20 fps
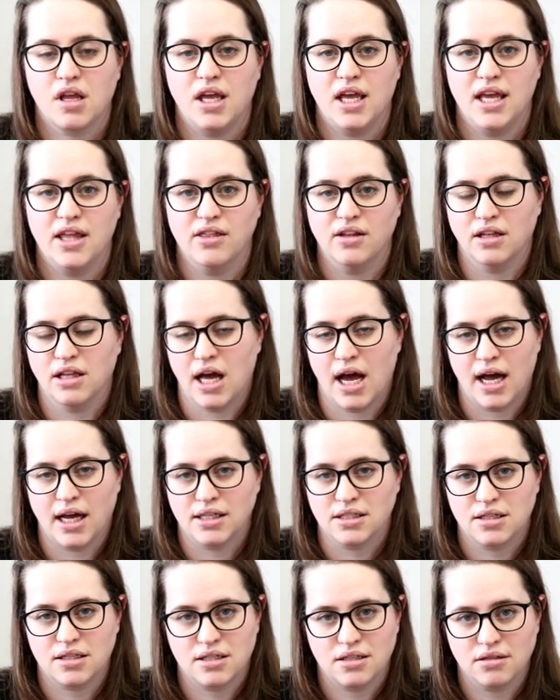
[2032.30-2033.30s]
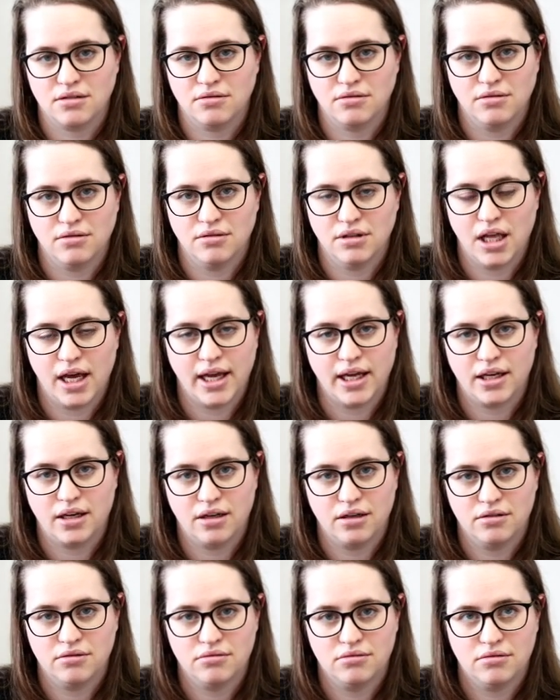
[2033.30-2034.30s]
in the last
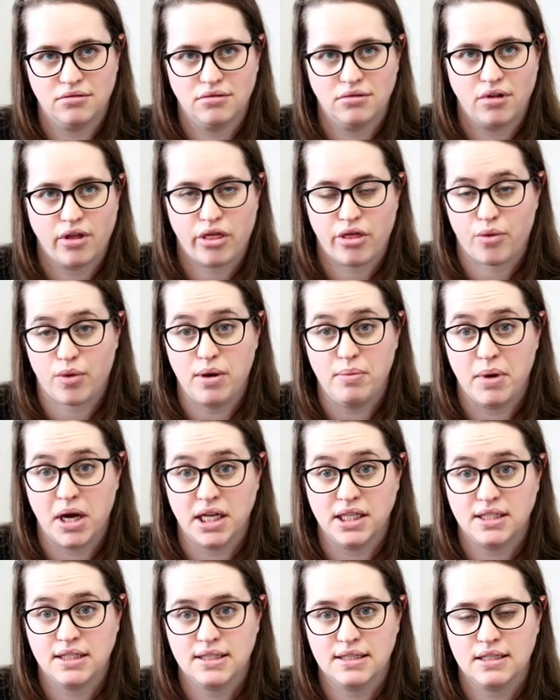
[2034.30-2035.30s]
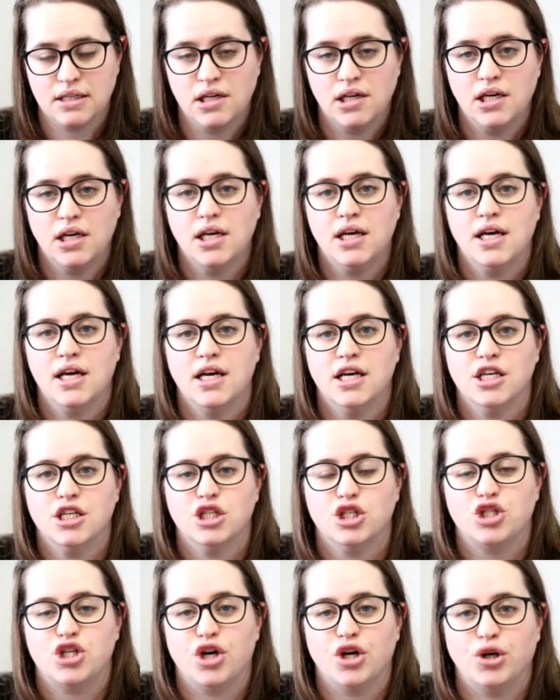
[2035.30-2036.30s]
like 3 months.
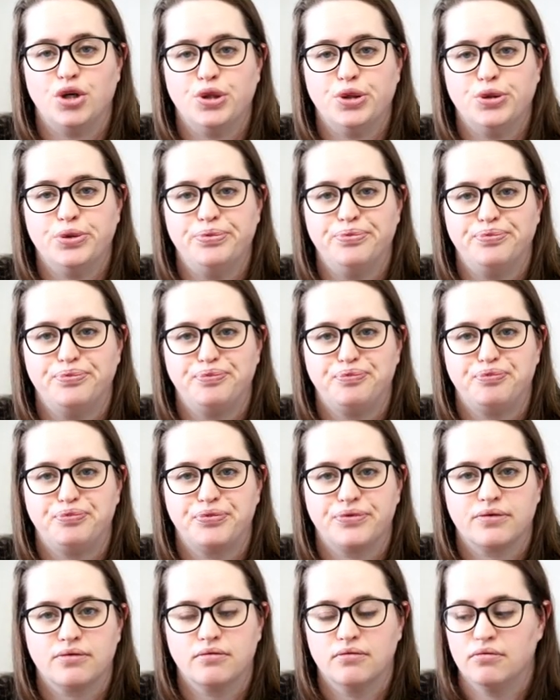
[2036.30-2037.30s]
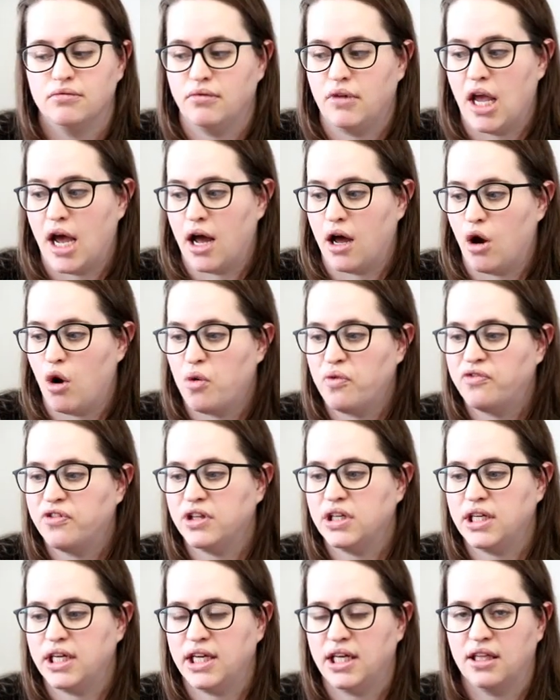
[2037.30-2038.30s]
So yeah,
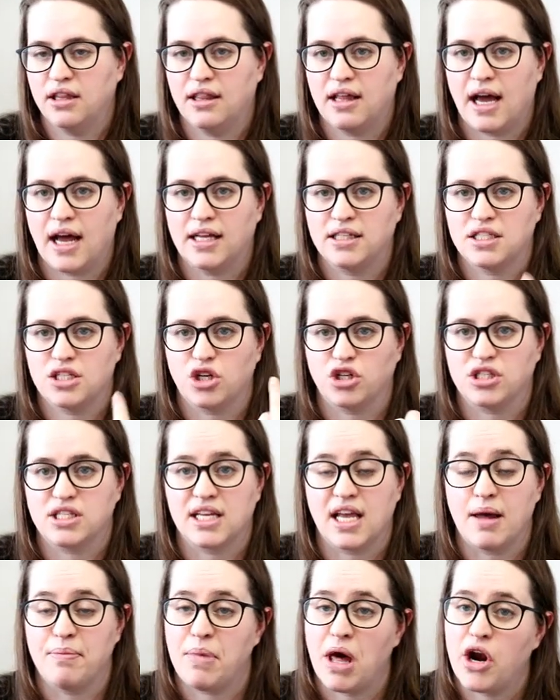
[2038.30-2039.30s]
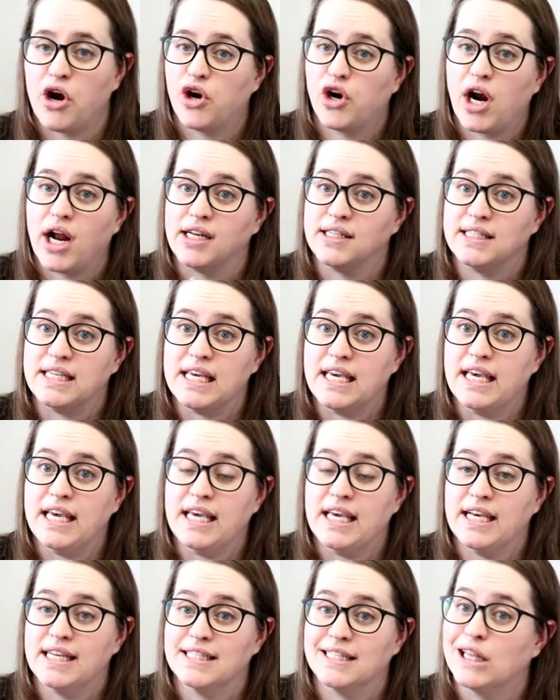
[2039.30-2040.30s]
hopefully that starts to get better as
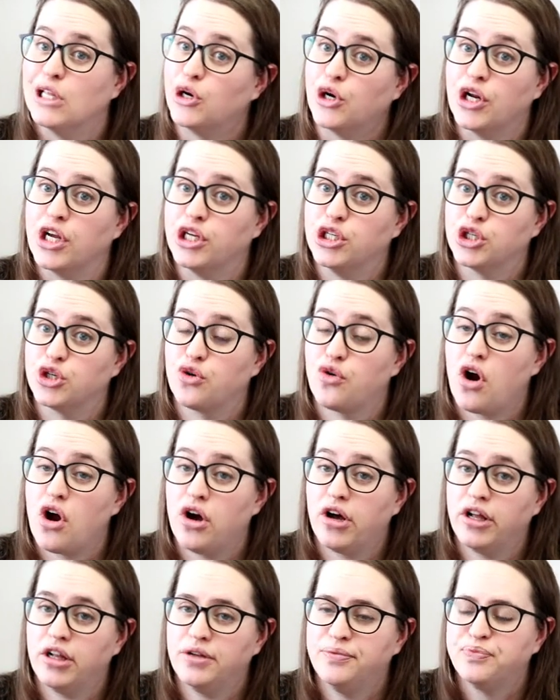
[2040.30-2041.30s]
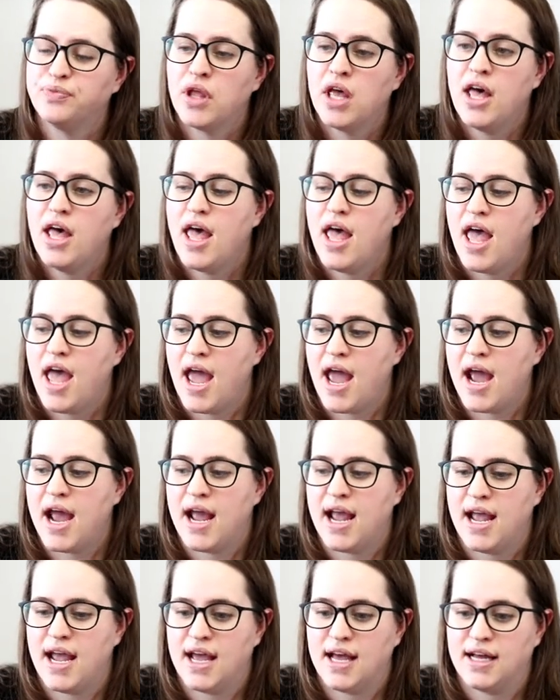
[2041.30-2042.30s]
he is learning to crawl,
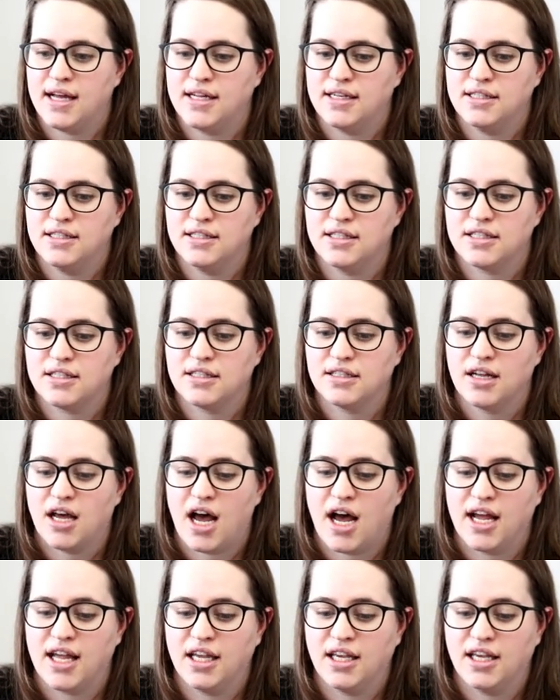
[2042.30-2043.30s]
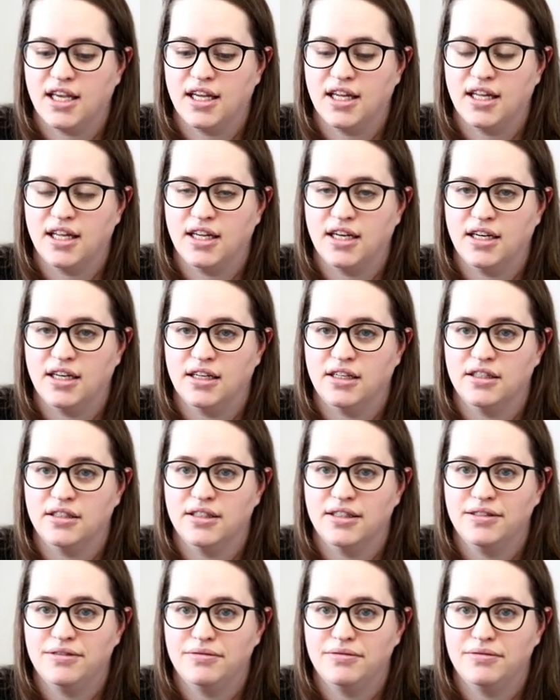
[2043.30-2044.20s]
and I can